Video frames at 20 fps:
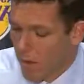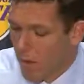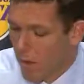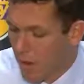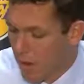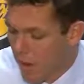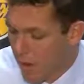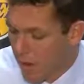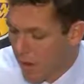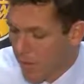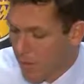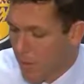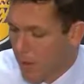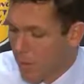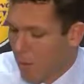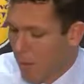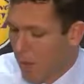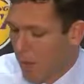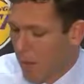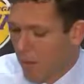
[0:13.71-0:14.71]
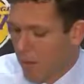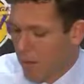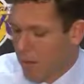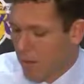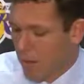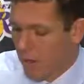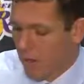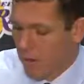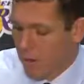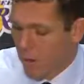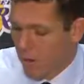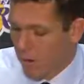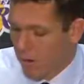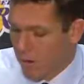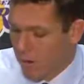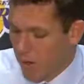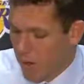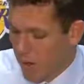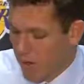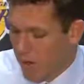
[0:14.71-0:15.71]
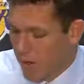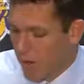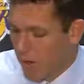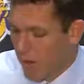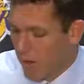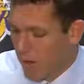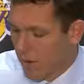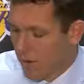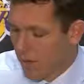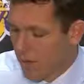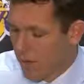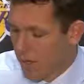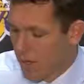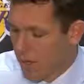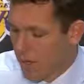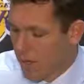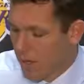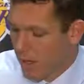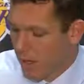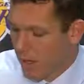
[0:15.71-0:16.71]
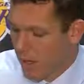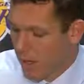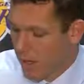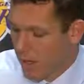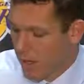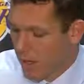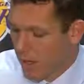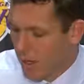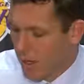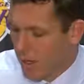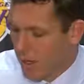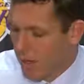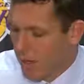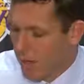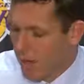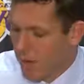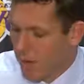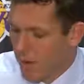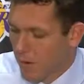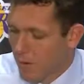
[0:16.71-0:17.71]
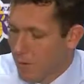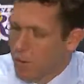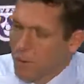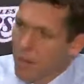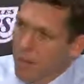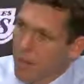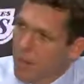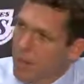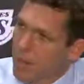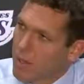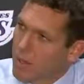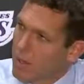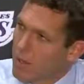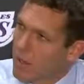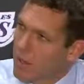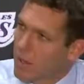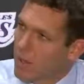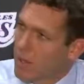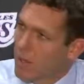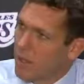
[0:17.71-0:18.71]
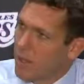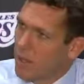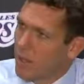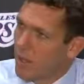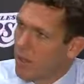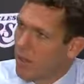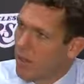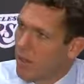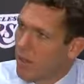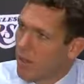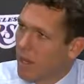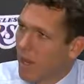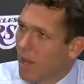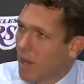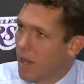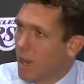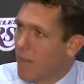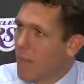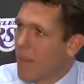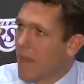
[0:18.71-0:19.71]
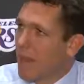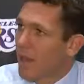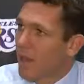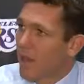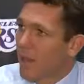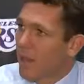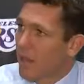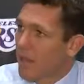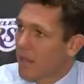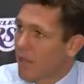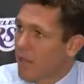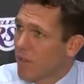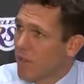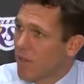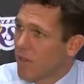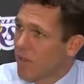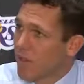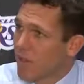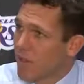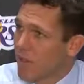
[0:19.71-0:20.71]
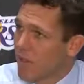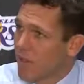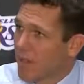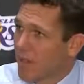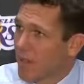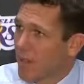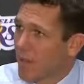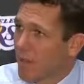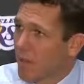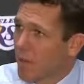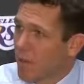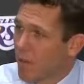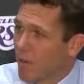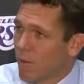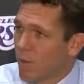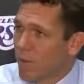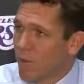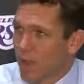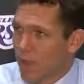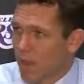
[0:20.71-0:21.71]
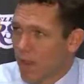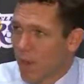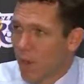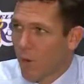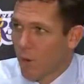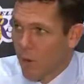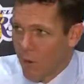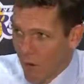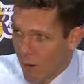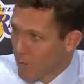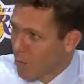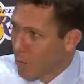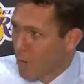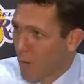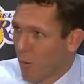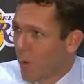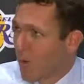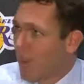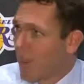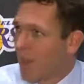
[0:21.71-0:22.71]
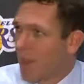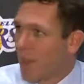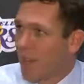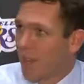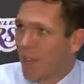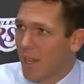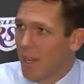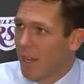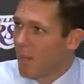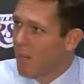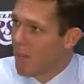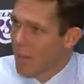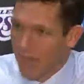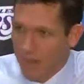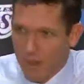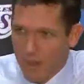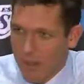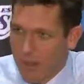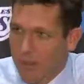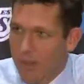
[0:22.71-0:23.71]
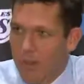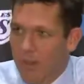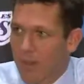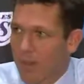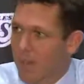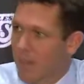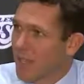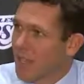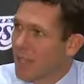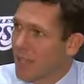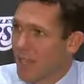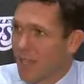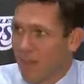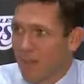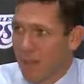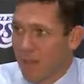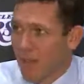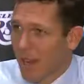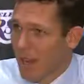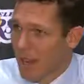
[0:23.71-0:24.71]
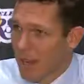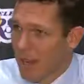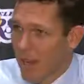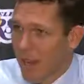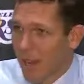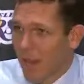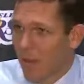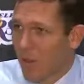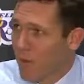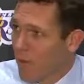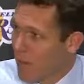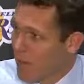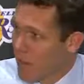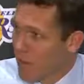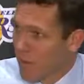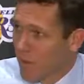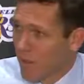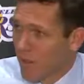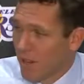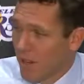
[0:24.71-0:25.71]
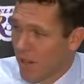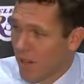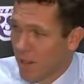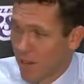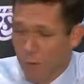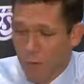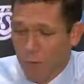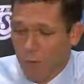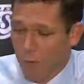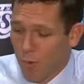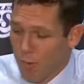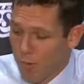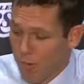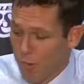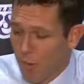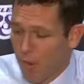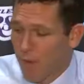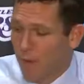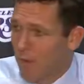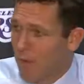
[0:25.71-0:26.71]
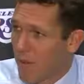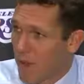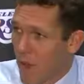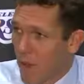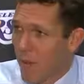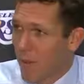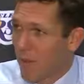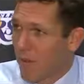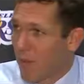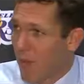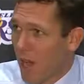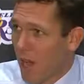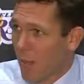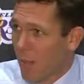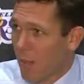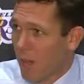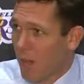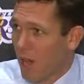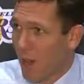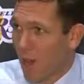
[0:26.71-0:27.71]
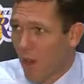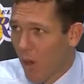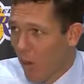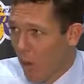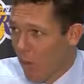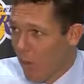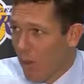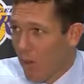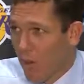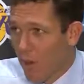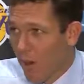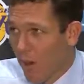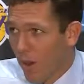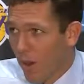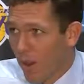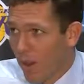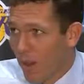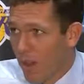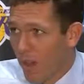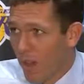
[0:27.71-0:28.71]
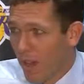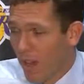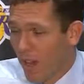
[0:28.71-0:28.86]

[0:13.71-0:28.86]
I took the starters off a little early in the third because they didn't get back in transition defense, which is our number one key to being a good defensive team is getting back in transition defense, which we've done a phenomenal job of all year long.